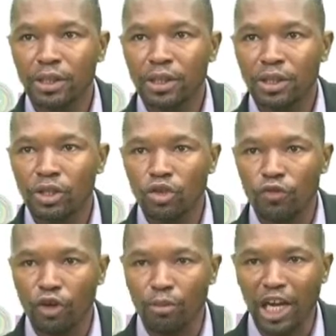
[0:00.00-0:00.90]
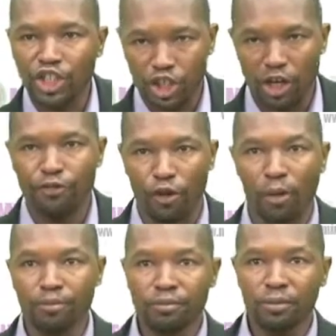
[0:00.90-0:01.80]
So from the shell
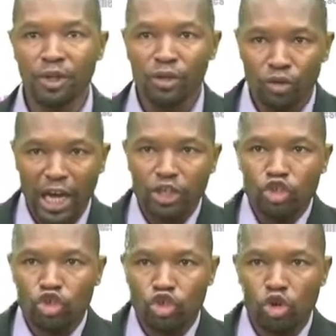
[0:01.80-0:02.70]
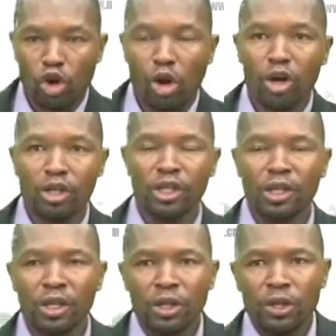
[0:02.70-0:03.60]
form, you can draw
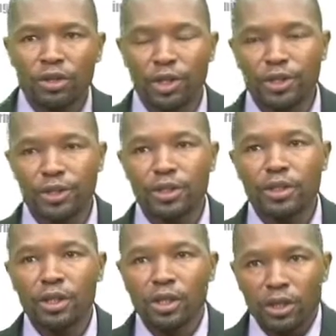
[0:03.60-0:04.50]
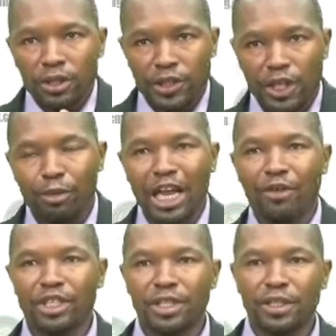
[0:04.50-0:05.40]
those
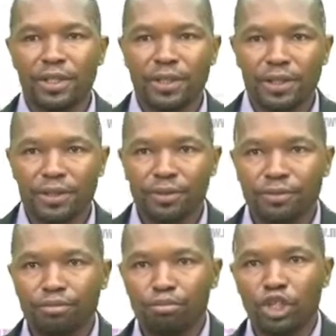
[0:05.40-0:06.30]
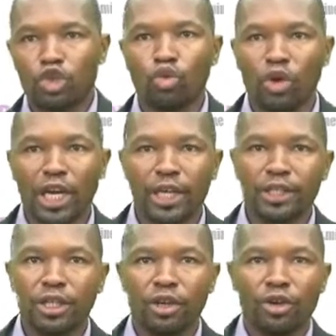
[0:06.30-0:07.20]
similarities
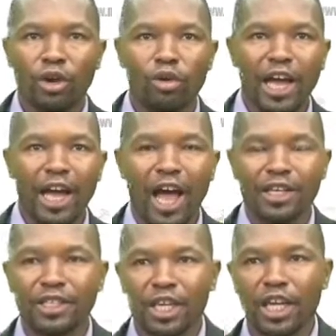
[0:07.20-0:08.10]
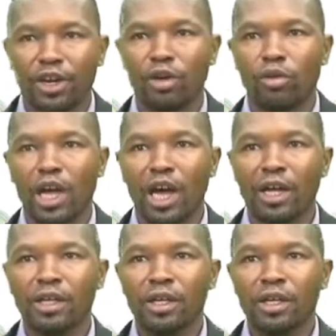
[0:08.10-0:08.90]
between regular and irregular